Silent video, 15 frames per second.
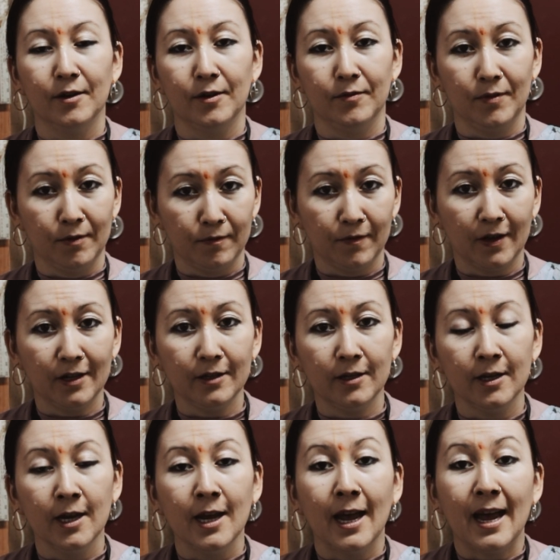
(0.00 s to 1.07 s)
we felt.
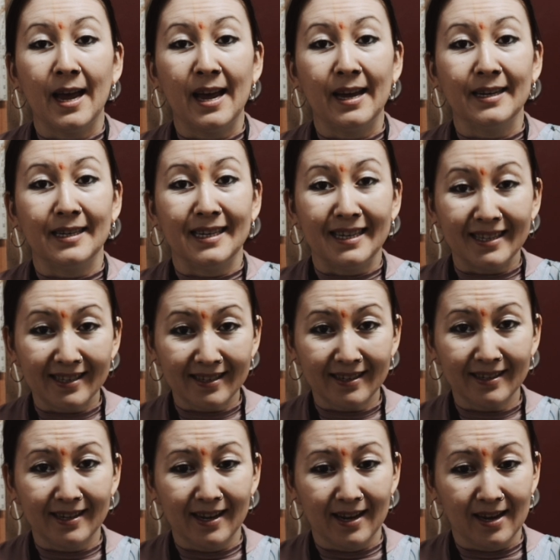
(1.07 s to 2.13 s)
And
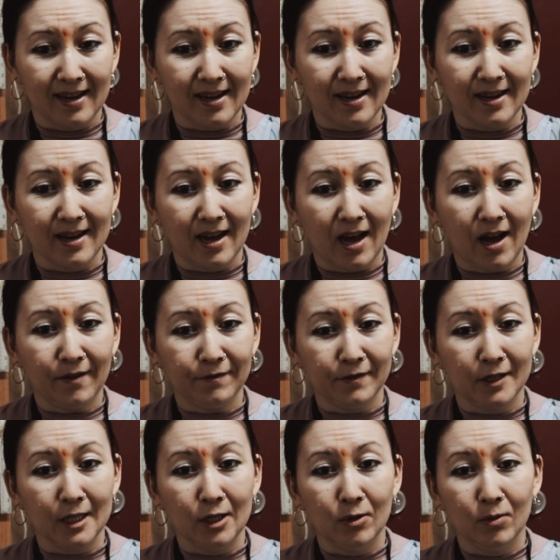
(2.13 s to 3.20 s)
yesterday
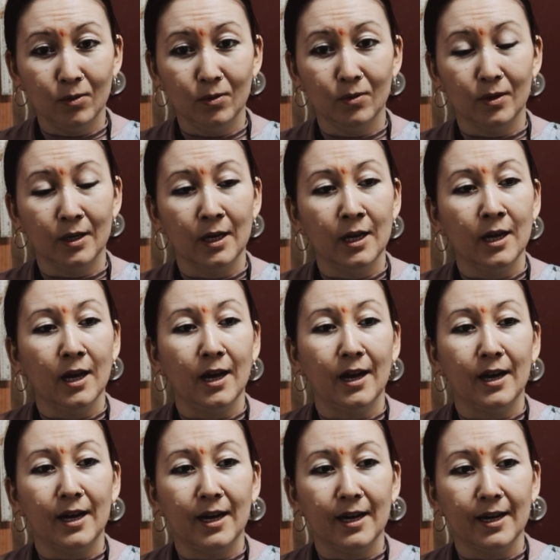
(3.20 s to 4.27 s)
afternoon,
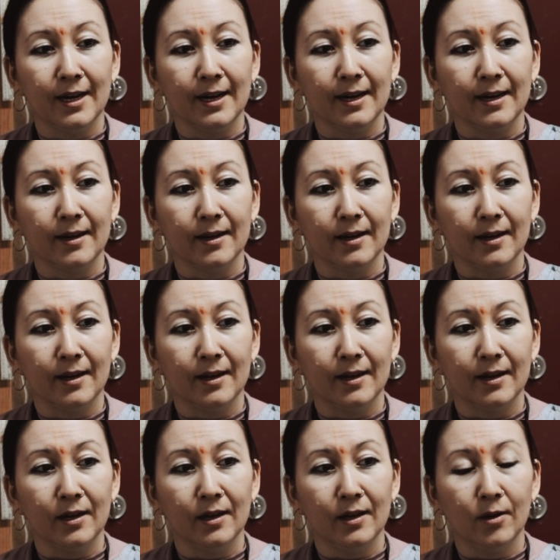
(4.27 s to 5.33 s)

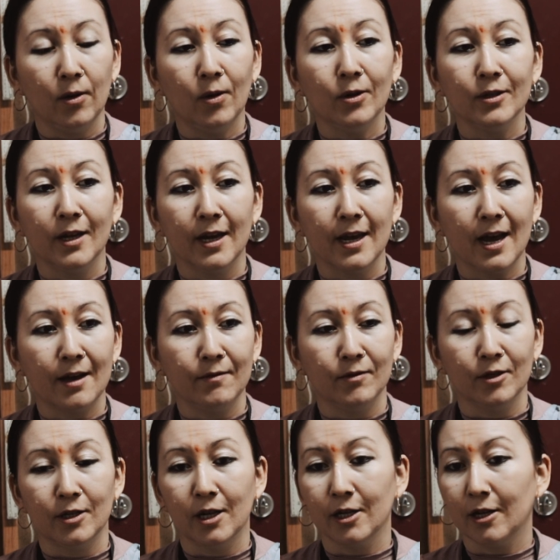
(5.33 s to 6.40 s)
whole day I
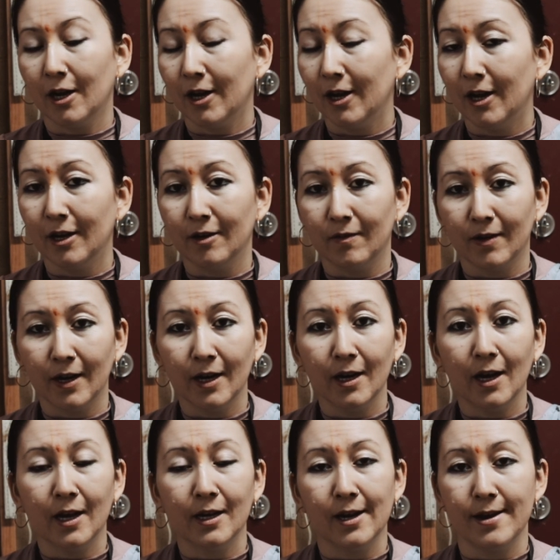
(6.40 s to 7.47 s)
was not hungry,
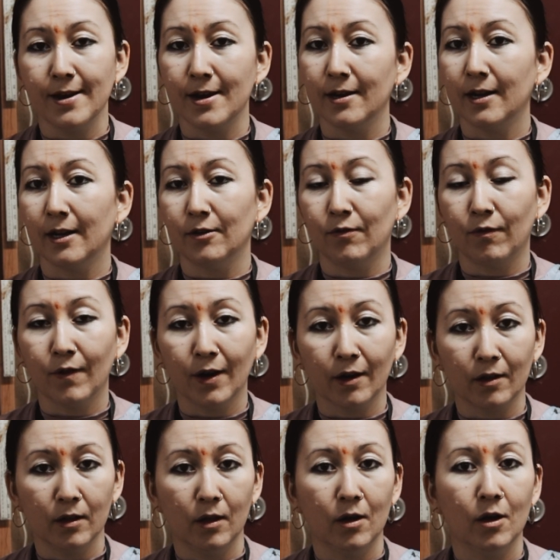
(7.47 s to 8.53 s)
and I ate at 3
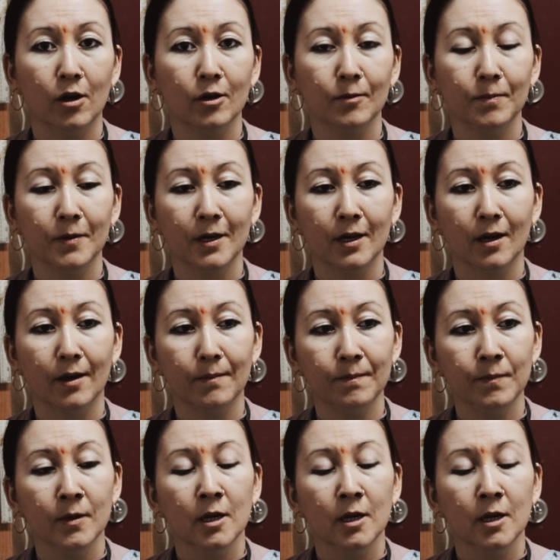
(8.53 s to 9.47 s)
p.m.